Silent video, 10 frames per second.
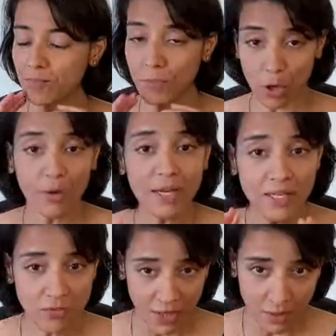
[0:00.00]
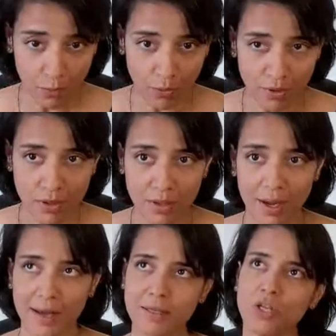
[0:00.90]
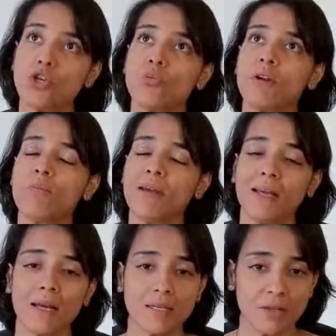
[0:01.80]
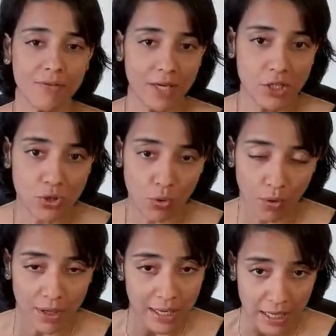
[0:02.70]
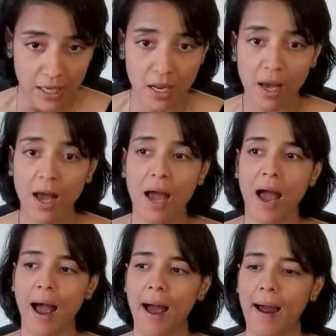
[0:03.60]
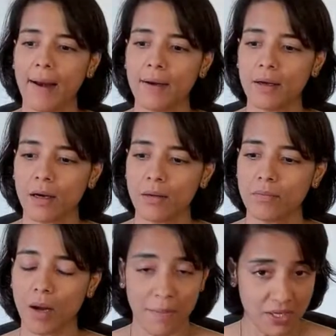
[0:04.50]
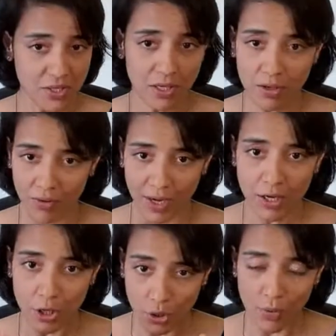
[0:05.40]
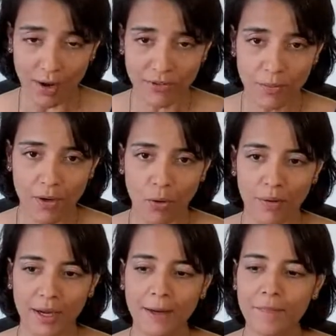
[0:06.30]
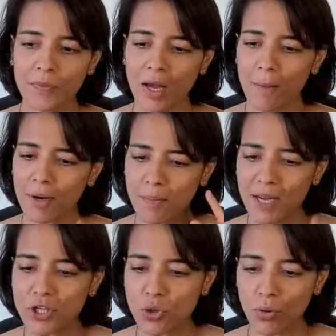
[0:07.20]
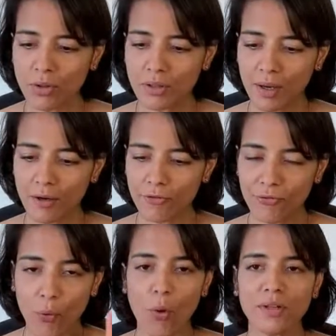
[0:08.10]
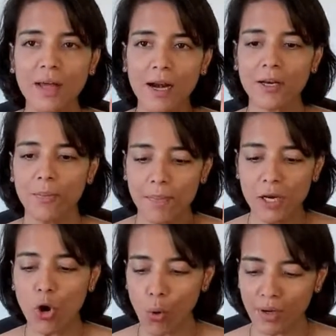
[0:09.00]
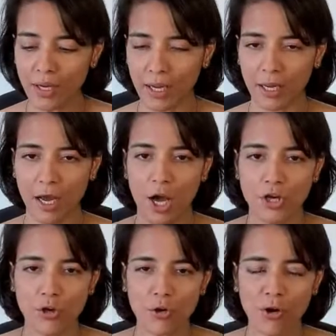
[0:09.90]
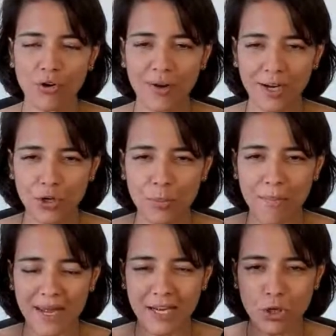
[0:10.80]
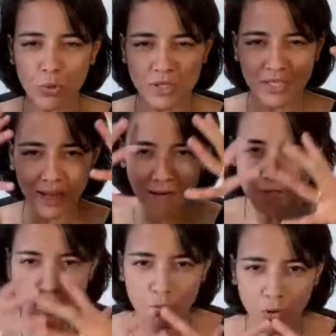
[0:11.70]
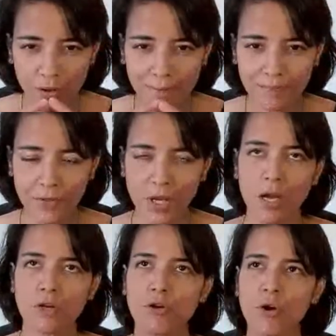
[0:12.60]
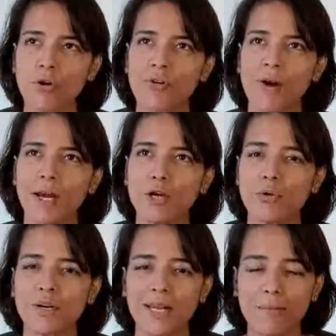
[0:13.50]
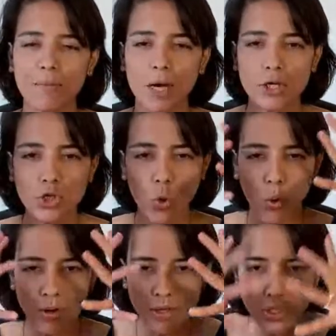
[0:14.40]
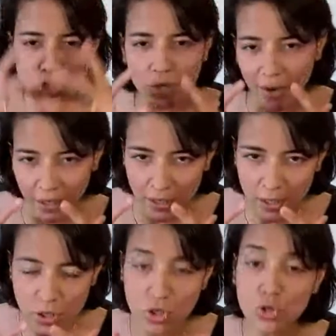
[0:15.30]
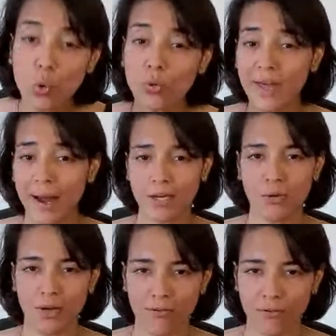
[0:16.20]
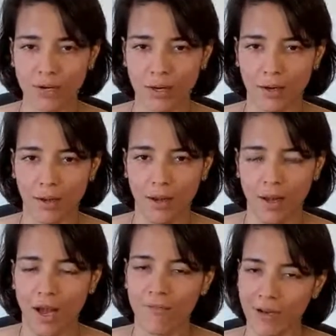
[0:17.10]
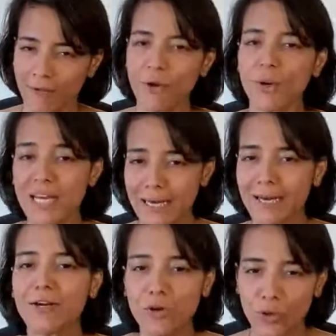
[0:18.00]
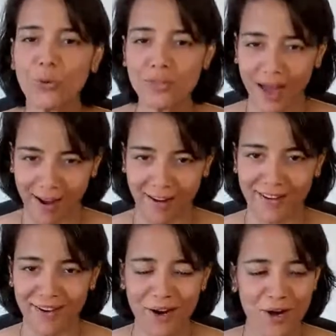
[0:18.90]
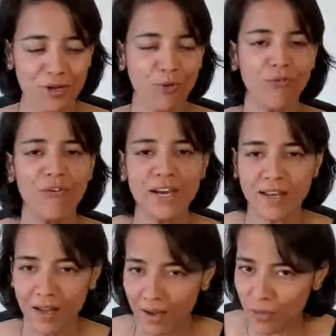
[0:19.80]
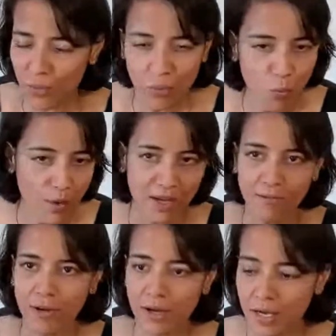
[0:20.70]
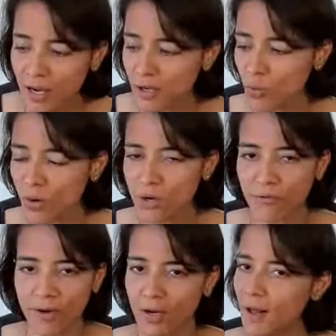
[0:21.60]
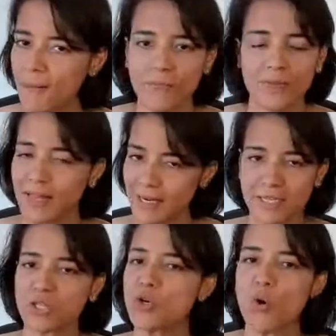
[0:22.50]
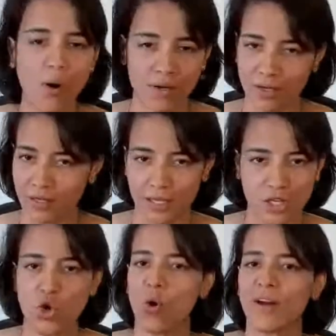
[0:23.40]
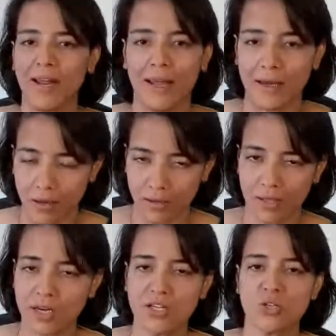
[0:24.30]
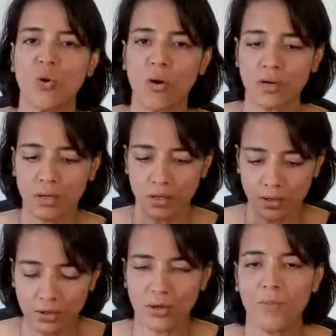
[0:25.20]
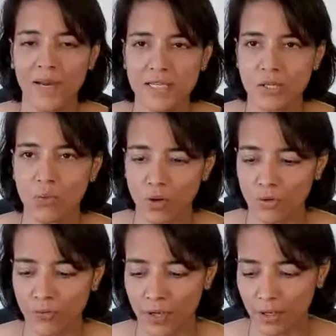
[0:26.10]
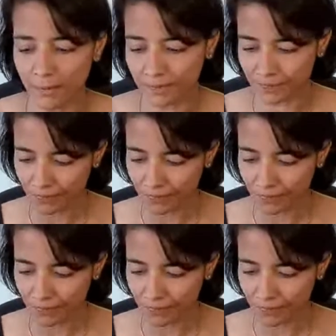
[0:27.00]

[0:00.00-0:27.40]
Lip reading: Belonging is very important. As a human being, it's a very strong need, and amazing, great, do have the belonging. But make sure that for that belonging, you're not trying to make yourself small. You're not trying to dim your shine so that you can fit in. Well, if you're needing to do that to fit in whatever arena you want to fit, that is not your area. That is not the place you want to fit in.